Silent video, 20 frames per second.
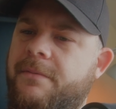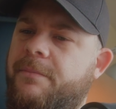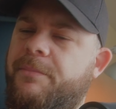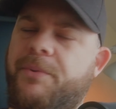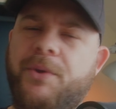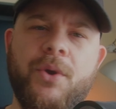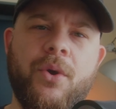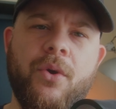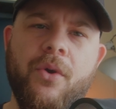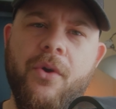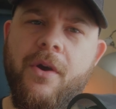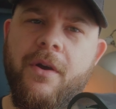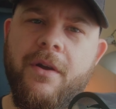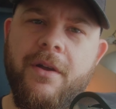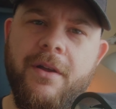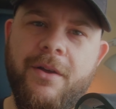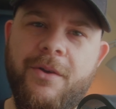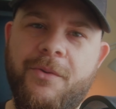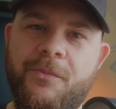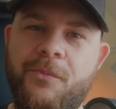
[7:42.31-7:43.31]
pure,
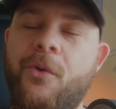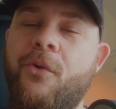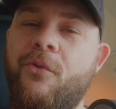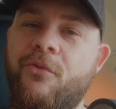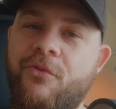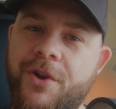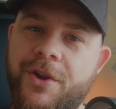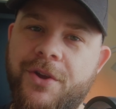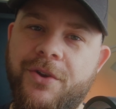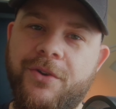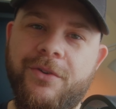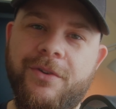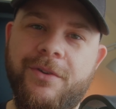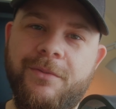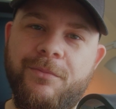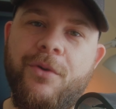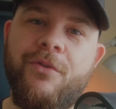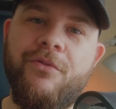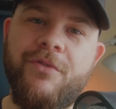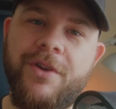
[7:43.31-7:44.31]
more real,
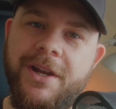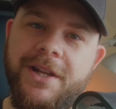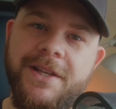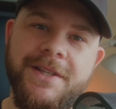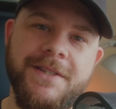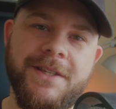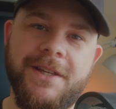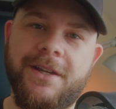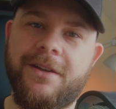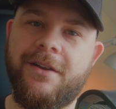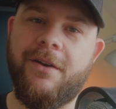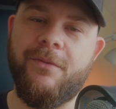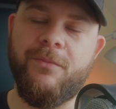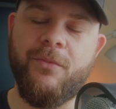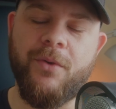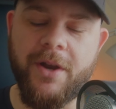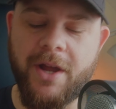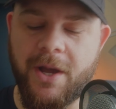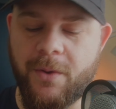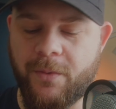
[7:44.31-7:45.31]
more realistic on
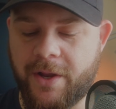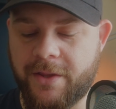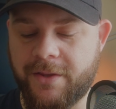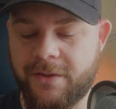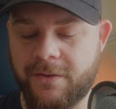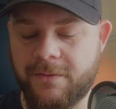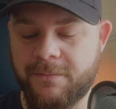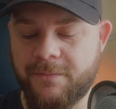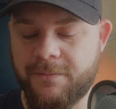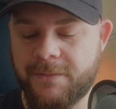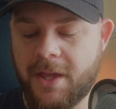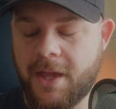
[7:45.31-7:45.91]
what I want to do.